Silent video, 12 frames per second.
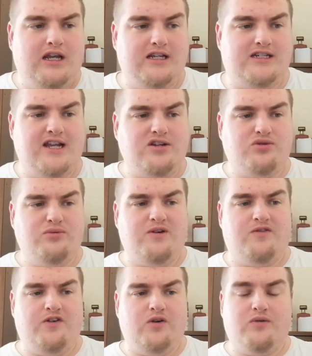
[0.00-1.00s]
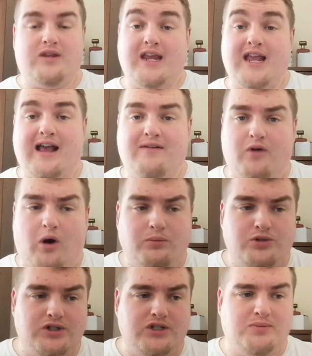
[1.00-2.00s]
In central midfield, they have
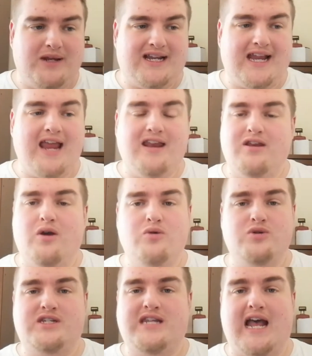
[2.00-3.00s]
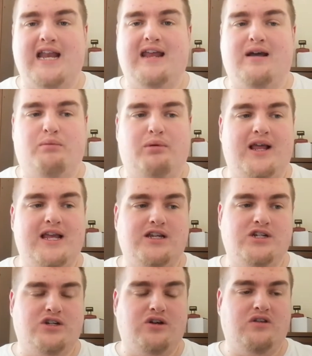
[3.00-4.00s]
options, but again, no standout
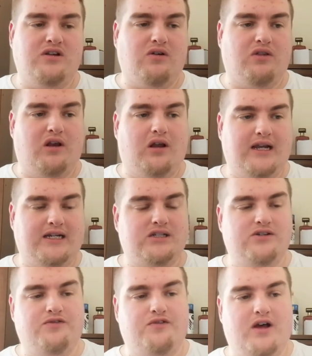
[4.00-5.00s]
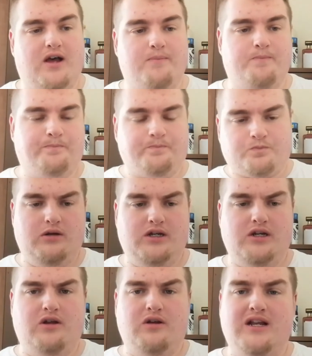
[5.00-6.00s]
players. They've got the likes of, Lo
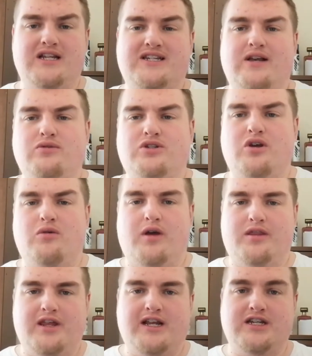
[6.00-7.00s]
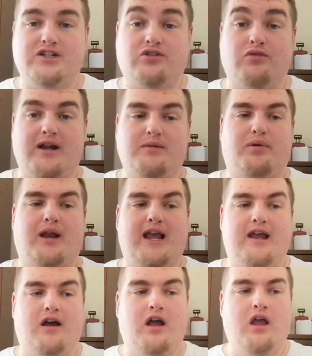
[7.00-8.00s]
Celso, I think, is a great
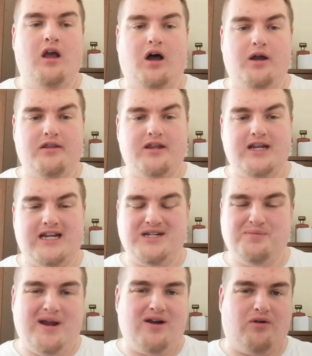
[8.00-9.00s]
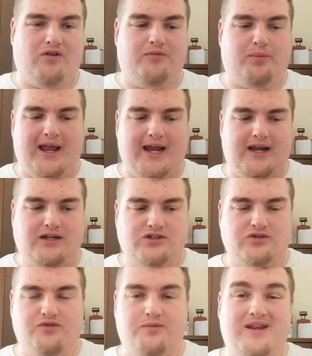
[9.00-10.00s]
player. I think he's better off playing
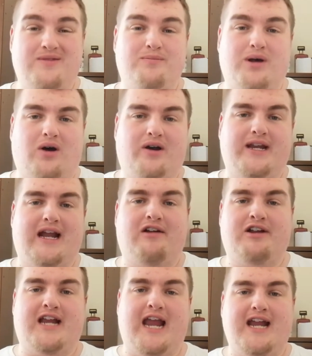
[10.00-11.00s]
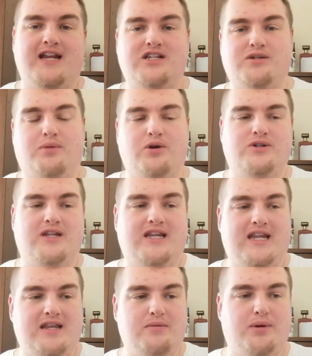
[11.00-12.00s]
sort of in behind Harry Kane as opposed to
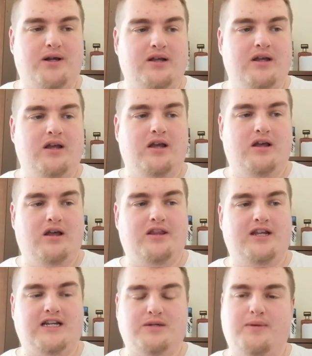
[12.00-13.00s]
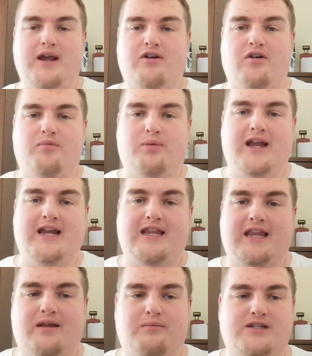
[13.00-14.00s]
deeper. I think he's better off playing
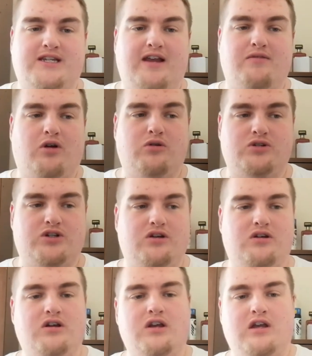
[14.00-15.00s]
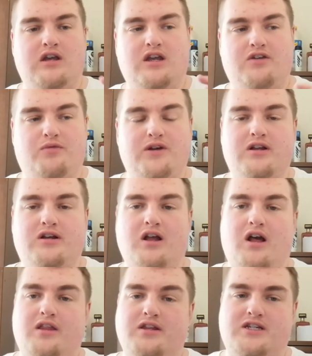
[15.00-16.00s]
in that number 10 role. So if we look
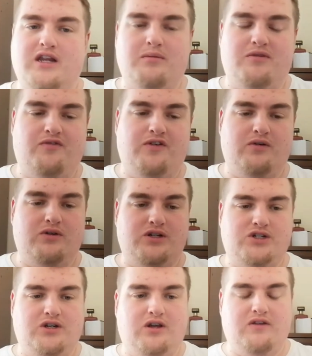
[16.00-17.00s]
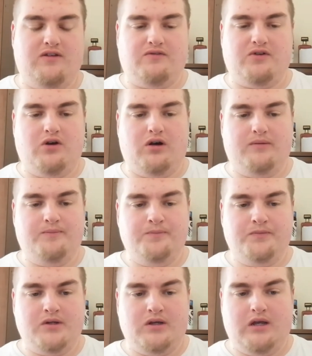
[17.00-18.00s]
at other centre midfielders, they've got
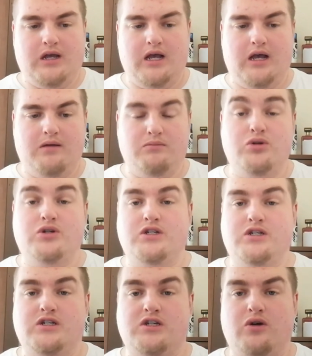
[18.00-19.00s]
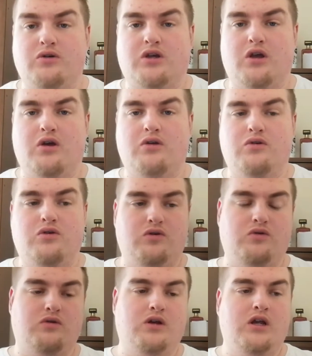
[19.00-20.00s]
Moussa Sissoko,
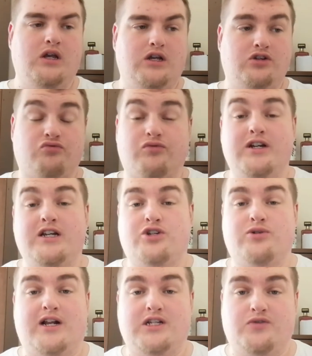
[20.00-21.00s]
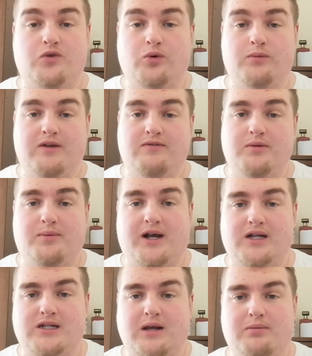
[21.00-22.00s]
who has really transformed over the
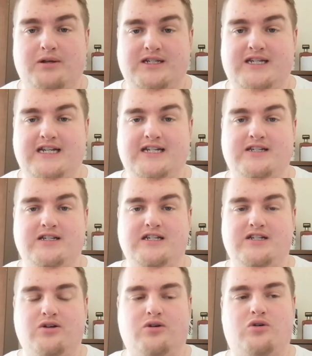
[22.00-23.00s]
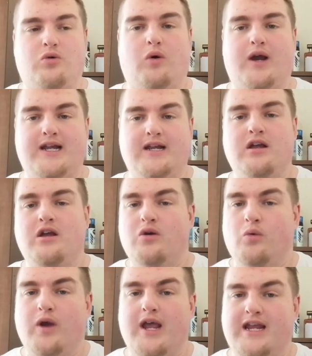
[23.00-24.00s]
past couple of seasons. He's not quite
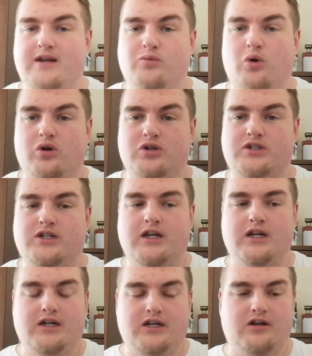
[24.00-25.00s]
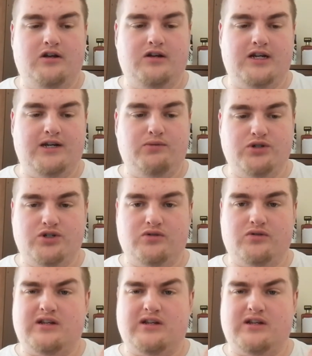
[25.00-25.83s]
where he was. He was